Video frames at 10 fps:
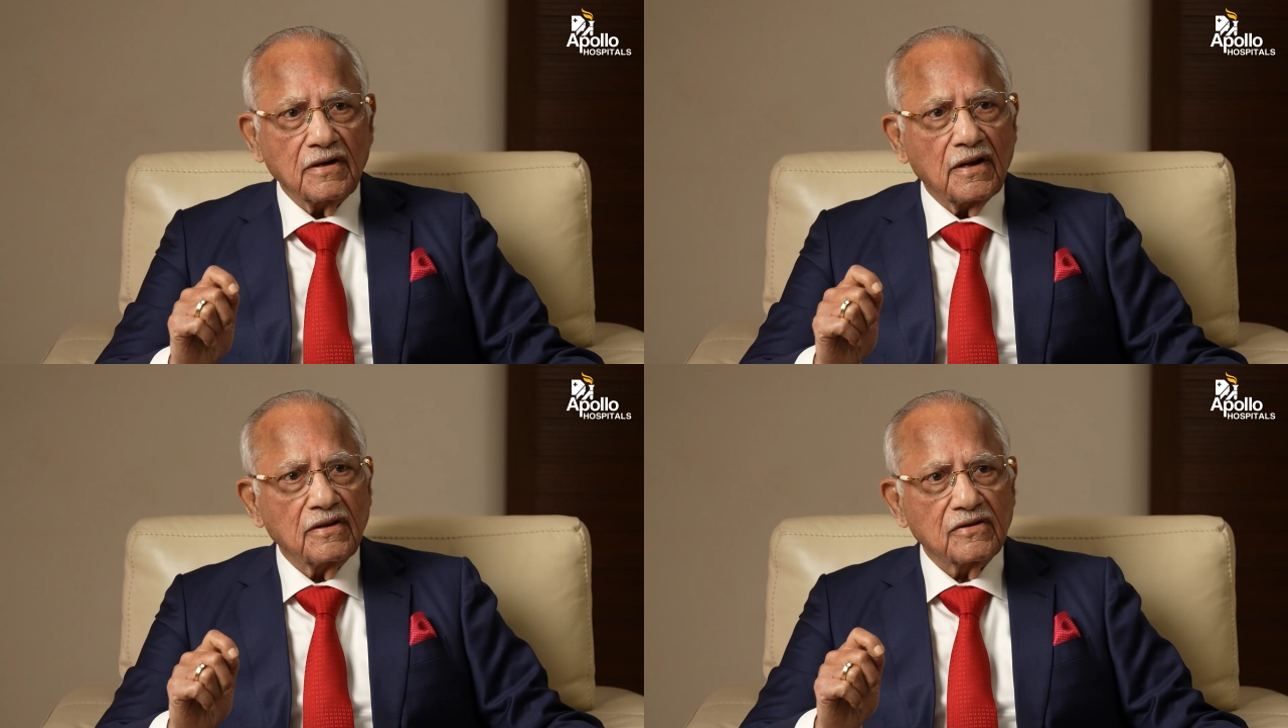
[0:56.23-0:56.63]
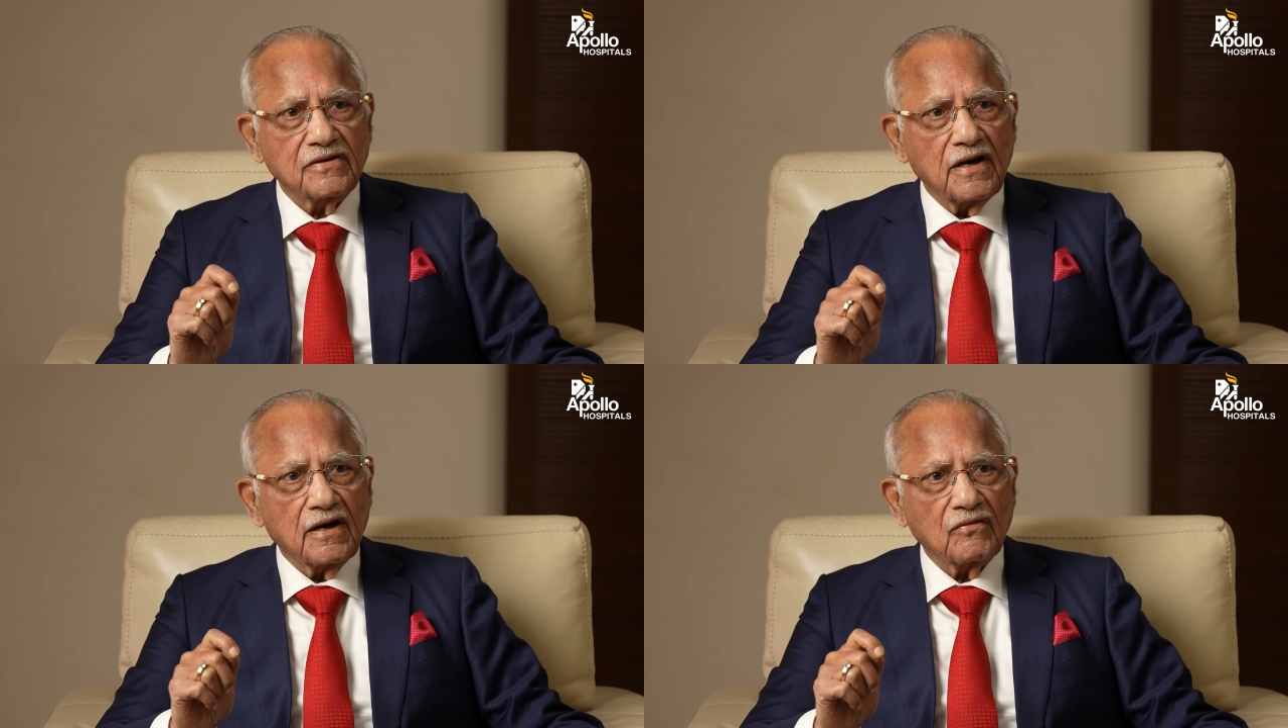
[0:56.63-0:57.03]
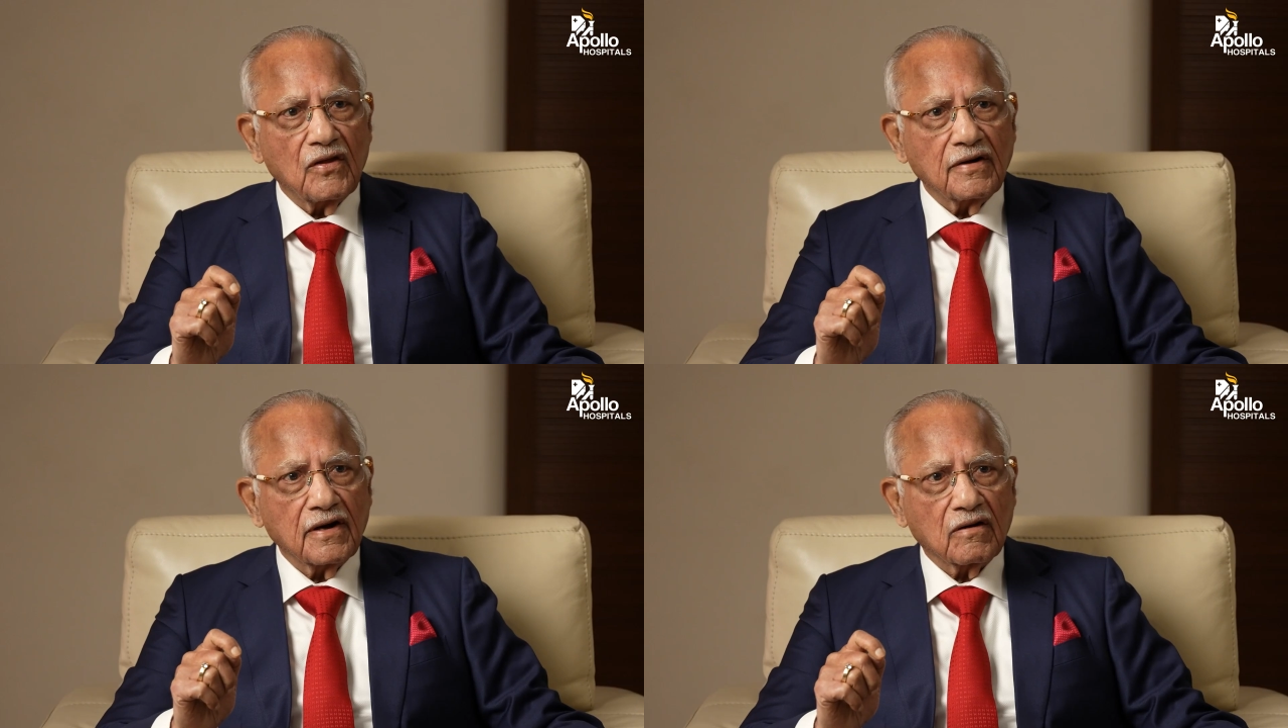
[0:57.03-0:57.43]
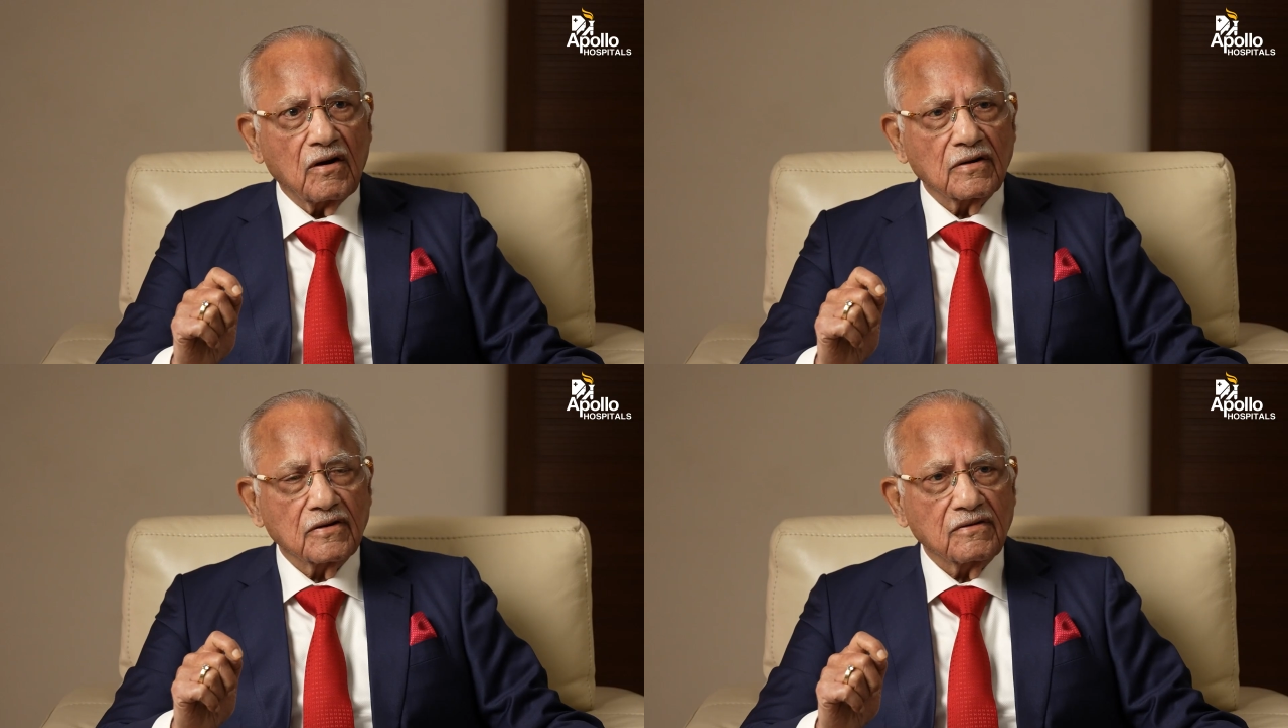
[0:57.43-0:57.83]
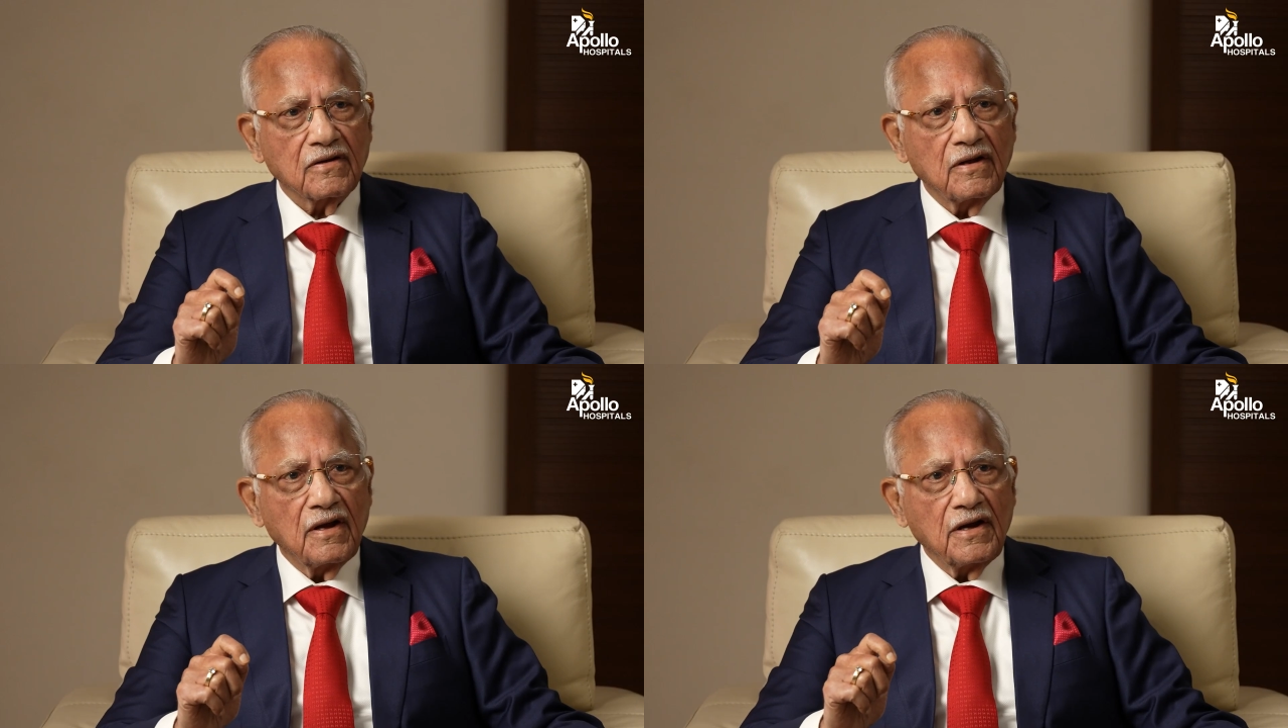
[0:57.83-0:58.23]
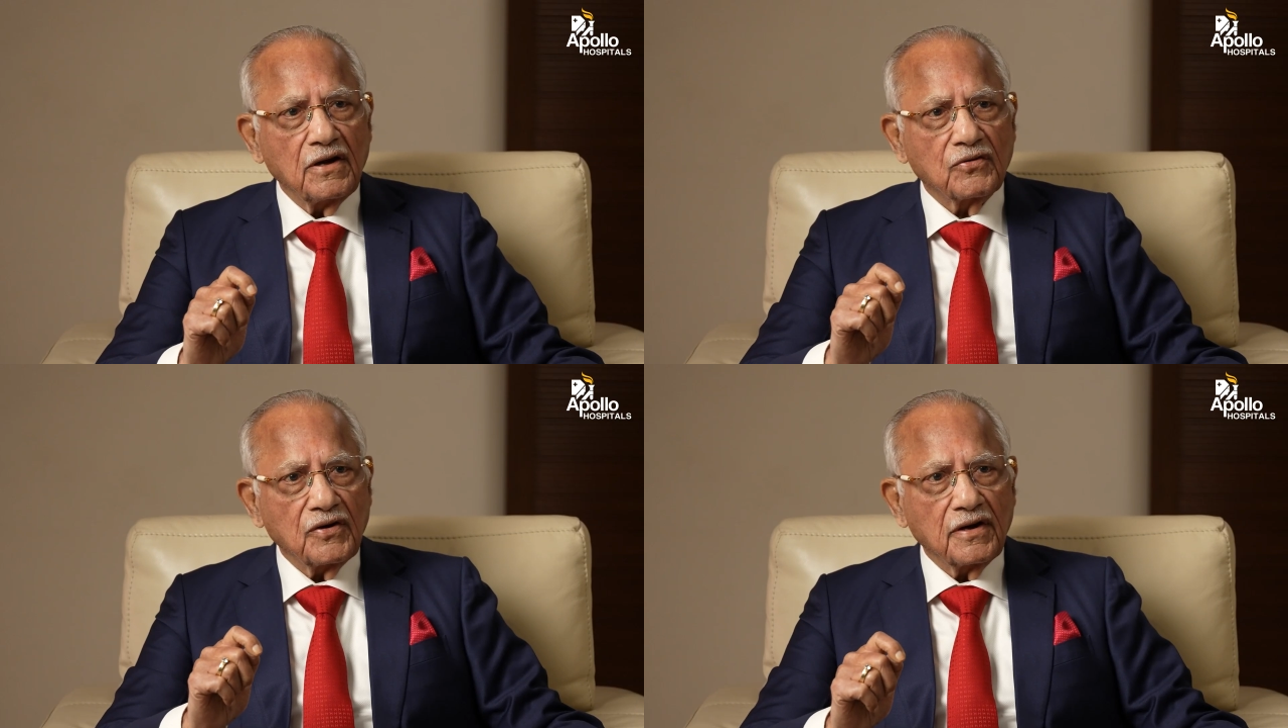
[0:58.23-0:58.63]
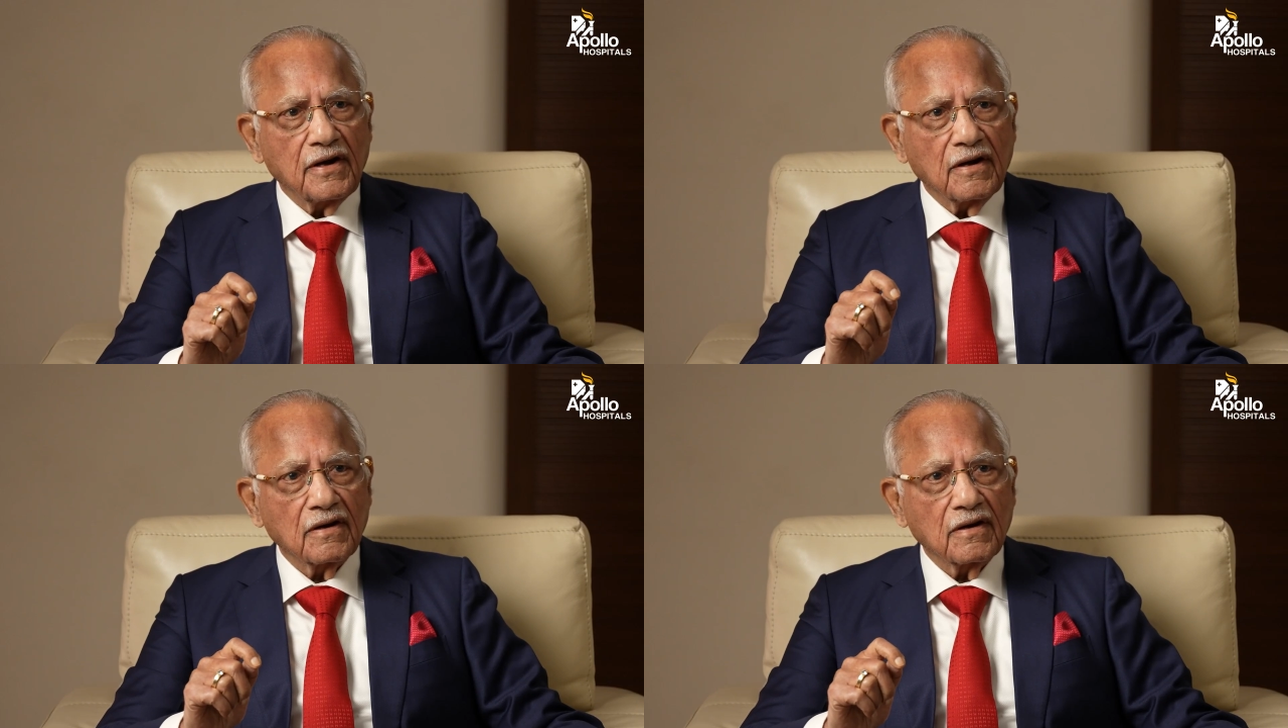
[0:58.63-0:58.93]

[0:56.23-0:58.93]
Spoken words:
and the state-of-the-art technologies into India.